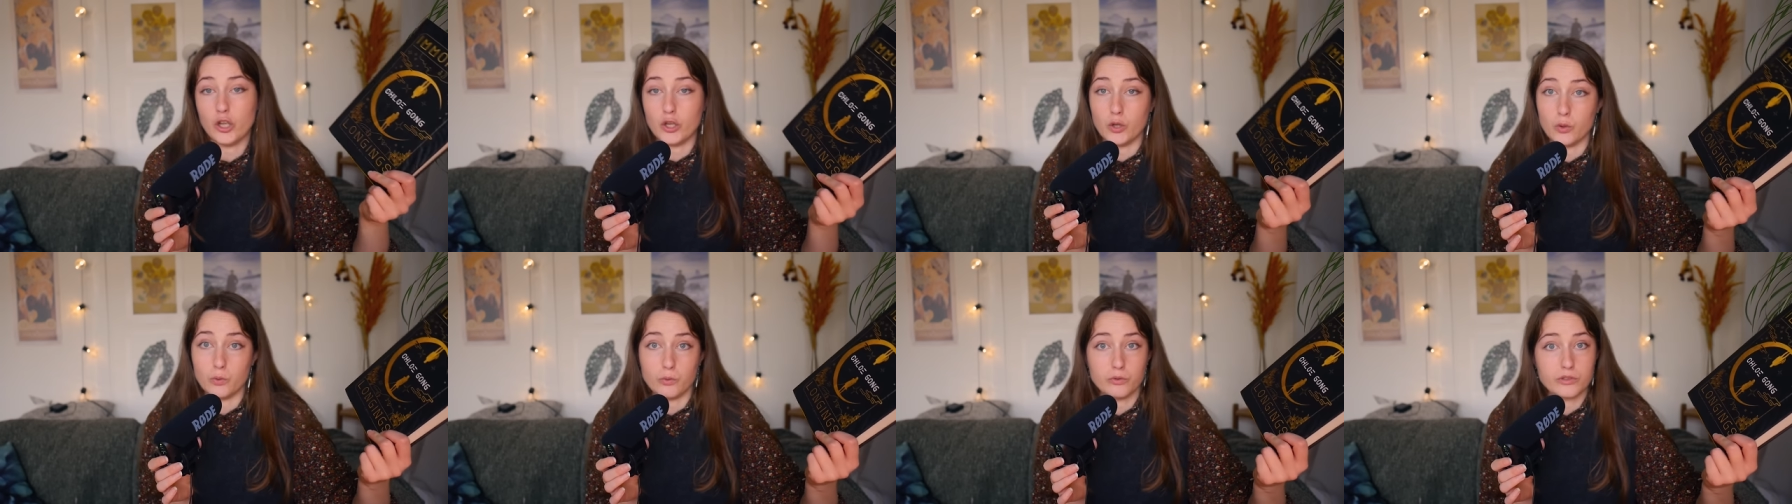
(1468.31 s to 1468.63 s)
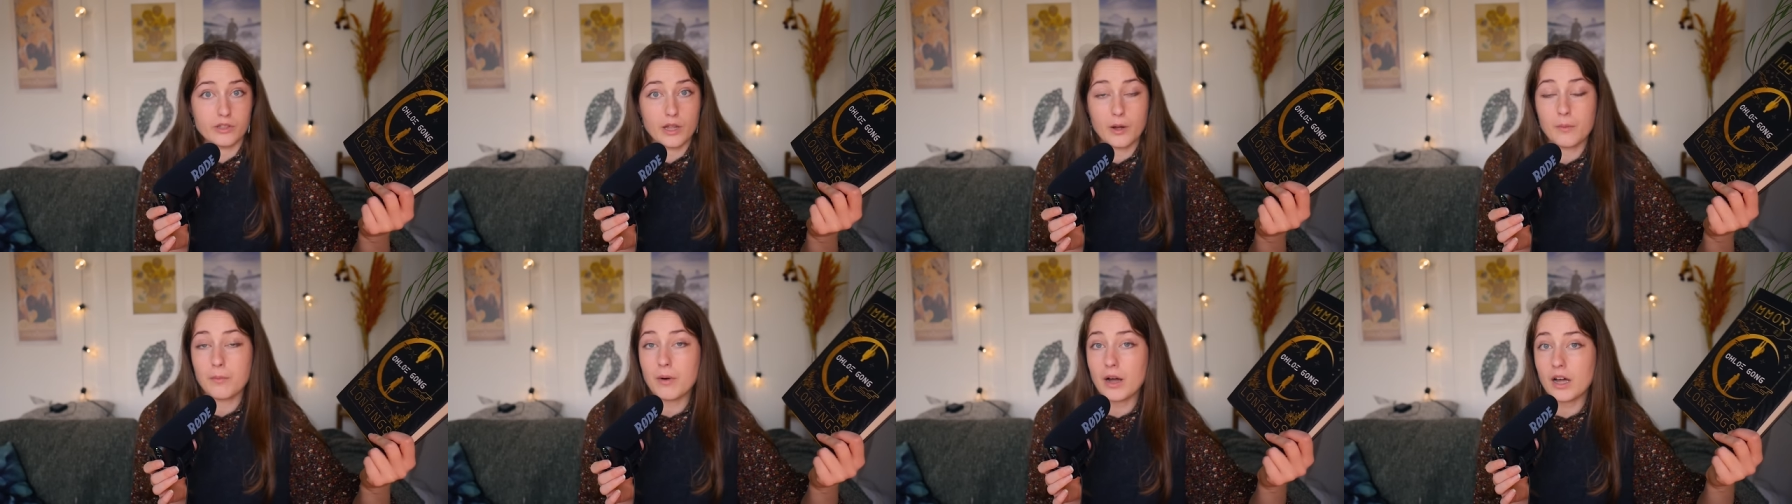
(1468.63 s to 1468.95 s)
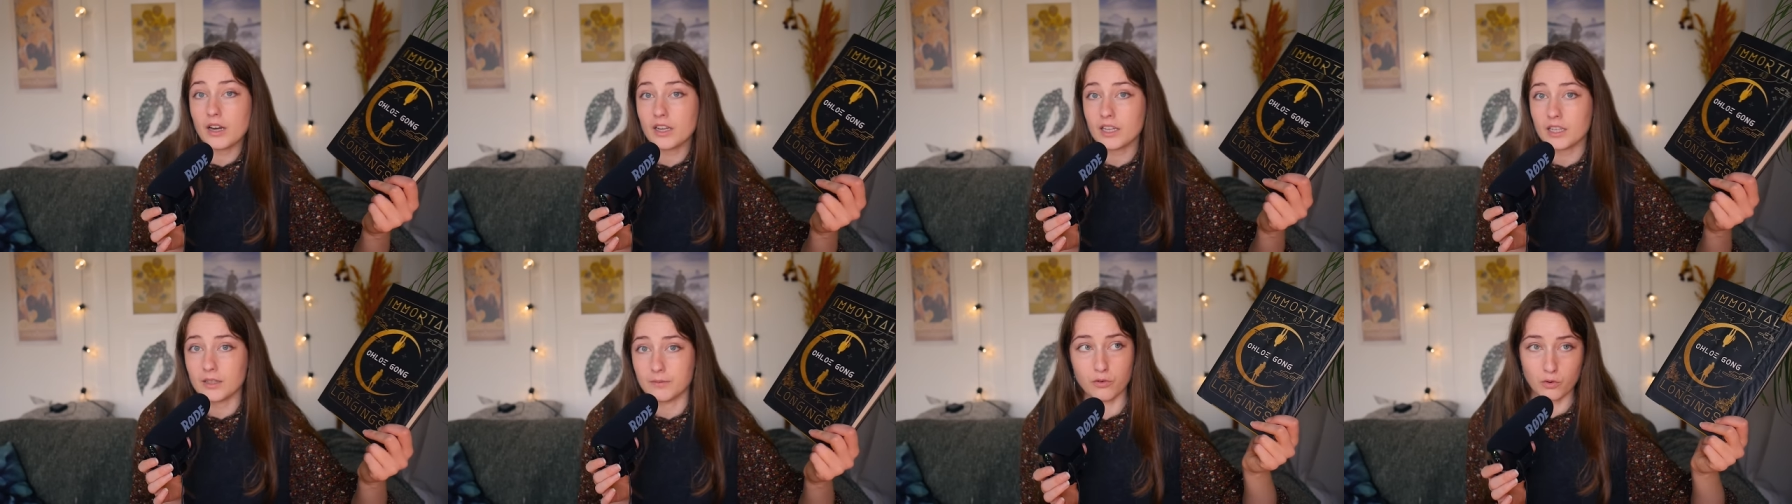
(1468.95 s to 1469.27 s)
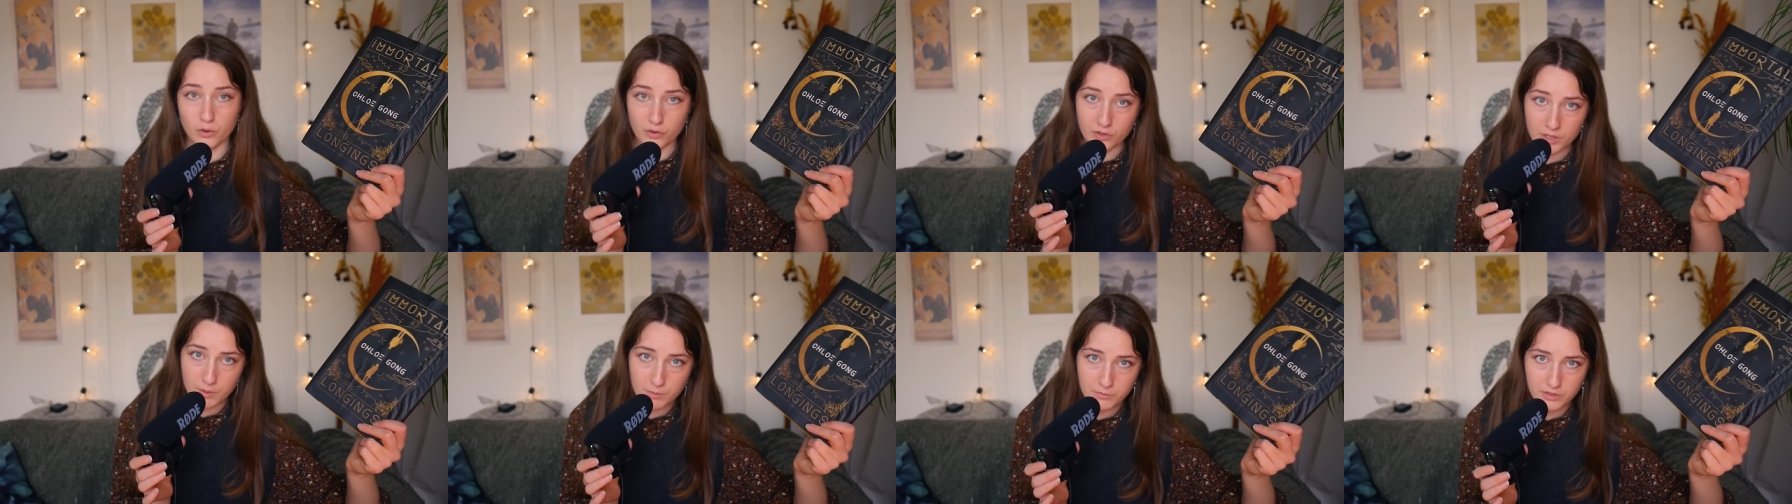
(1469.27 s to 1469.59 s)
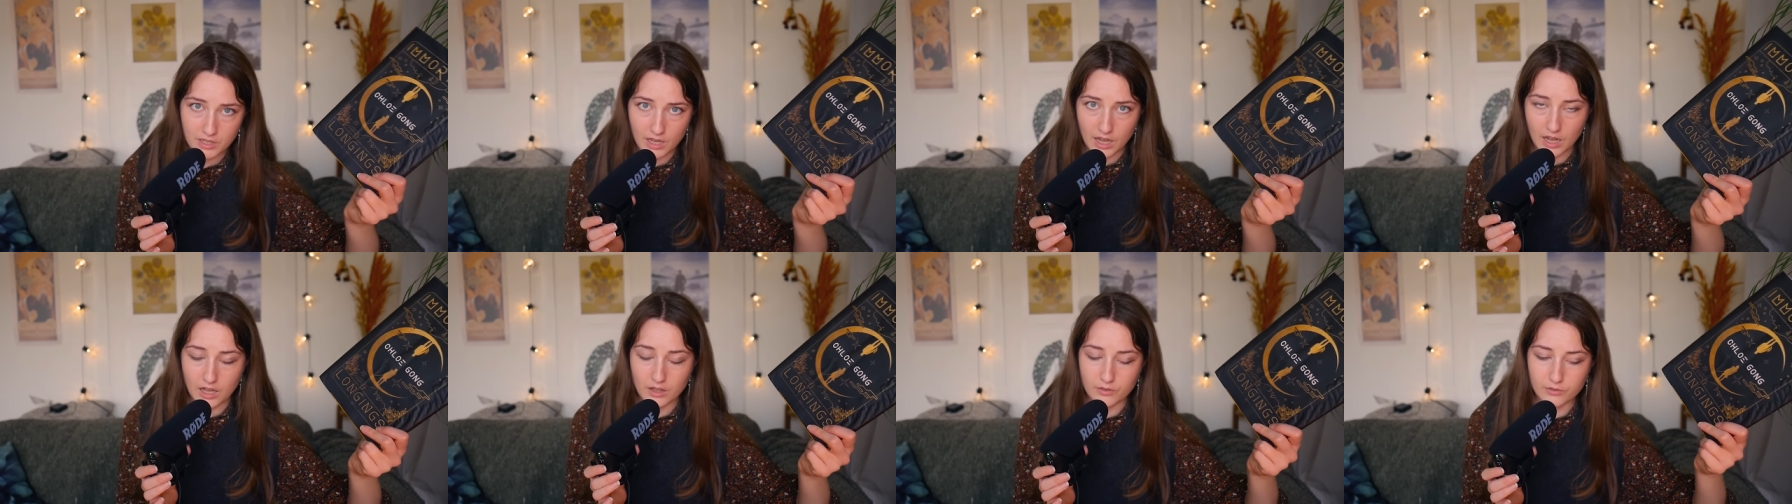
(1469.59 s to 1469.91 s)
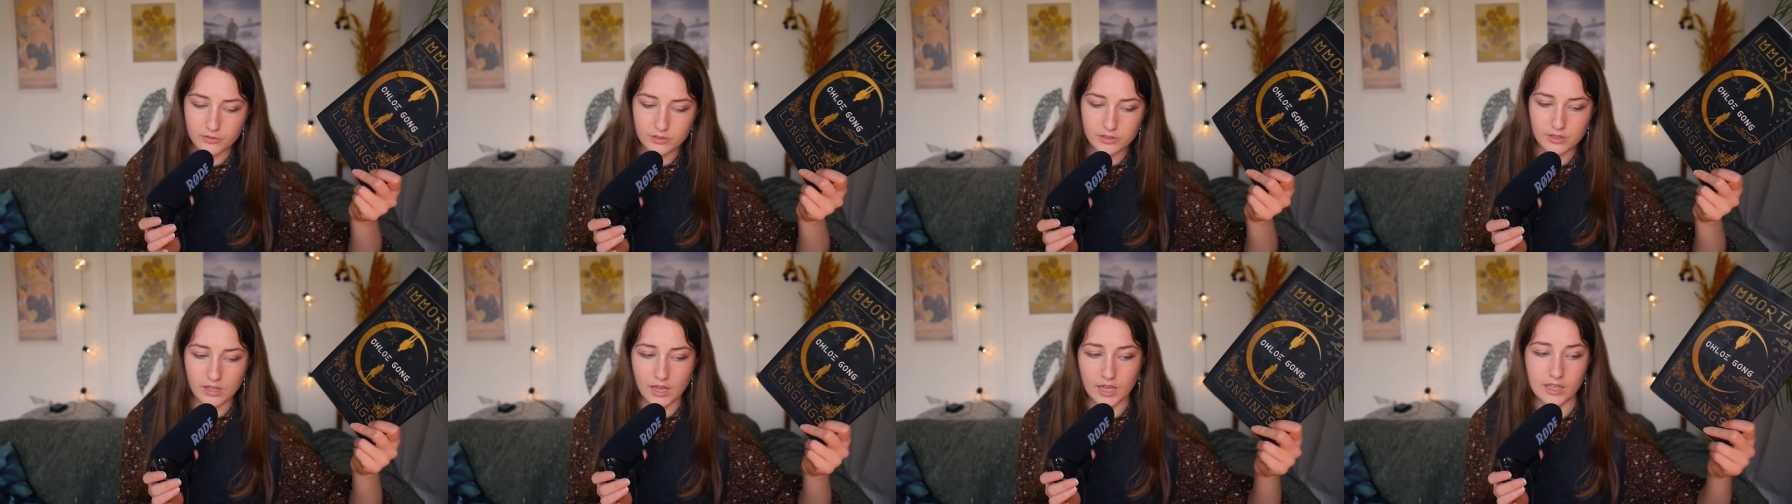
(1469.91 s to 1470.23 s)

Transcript: use that body for themselves